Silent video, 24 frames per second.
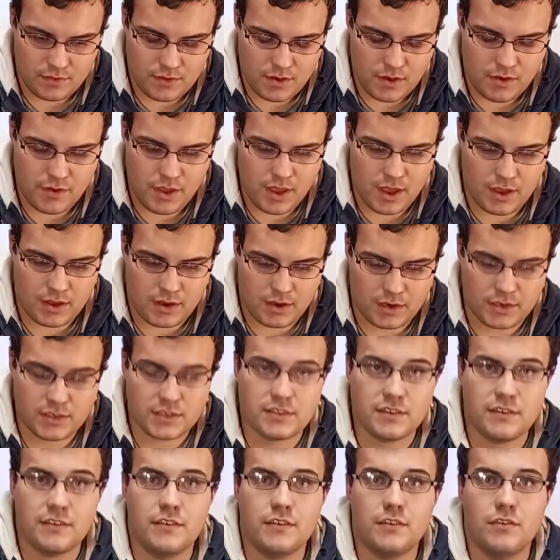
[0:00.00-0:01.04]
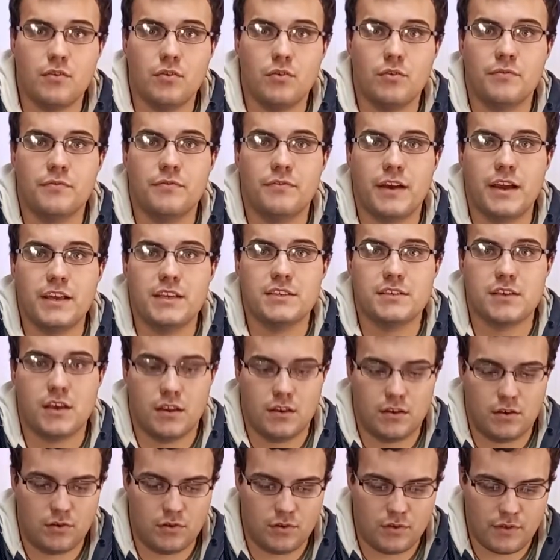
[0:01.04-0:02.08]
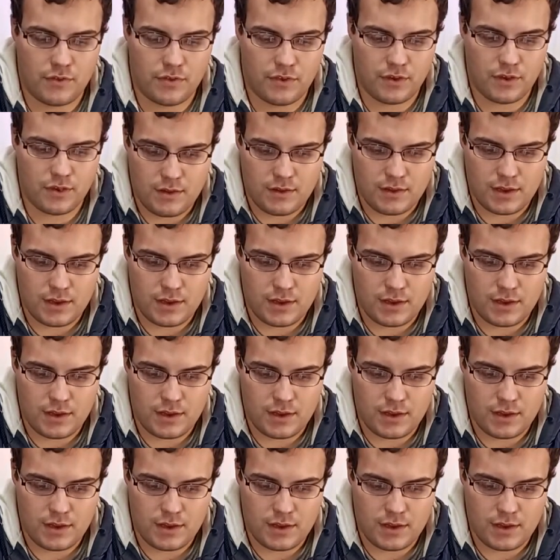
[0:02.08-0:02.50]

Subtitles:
Oh yeah, there's the whole face unlock thing.